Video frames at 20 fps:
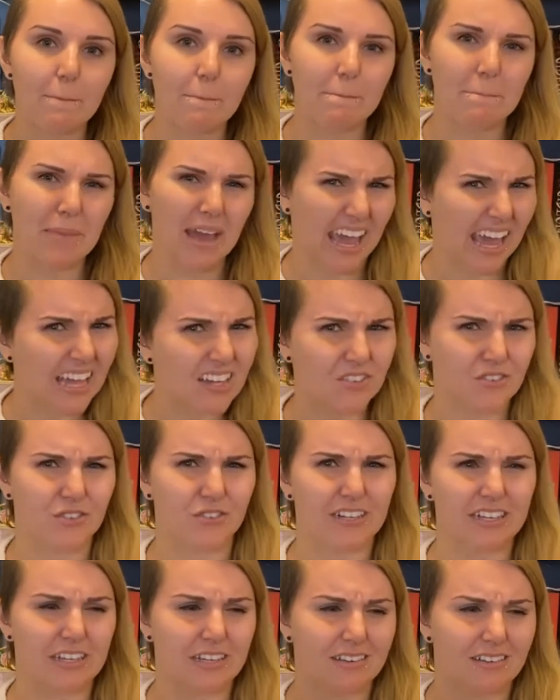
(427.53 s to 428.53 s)

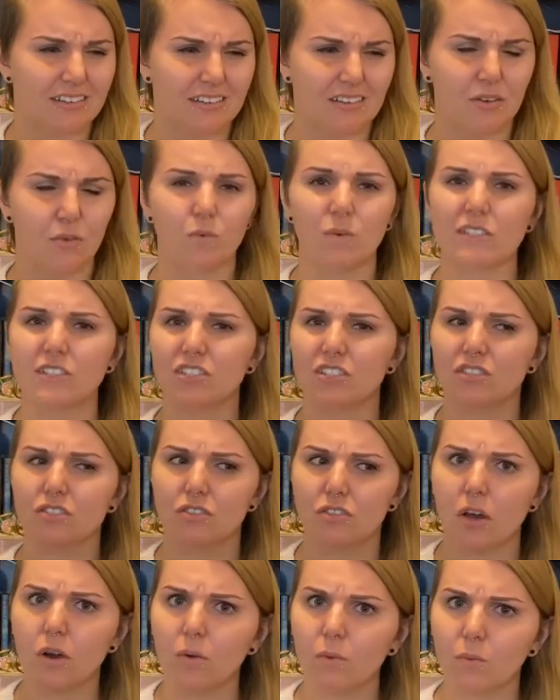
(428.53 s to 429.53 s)
pandering, which is
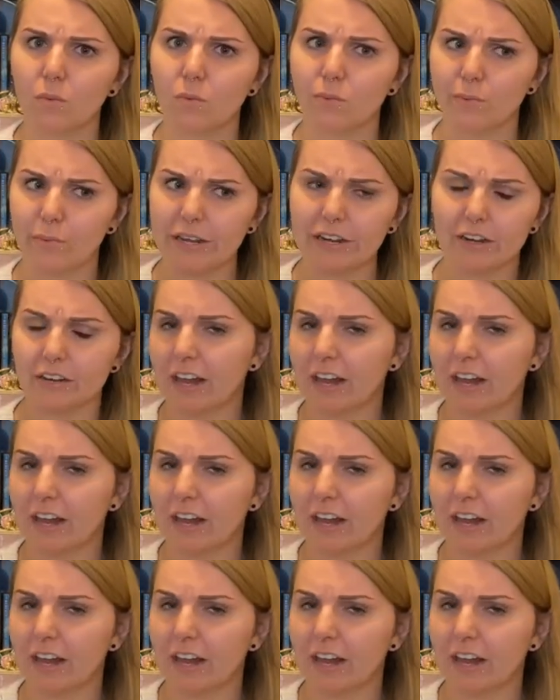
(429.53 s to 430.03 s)
so weird.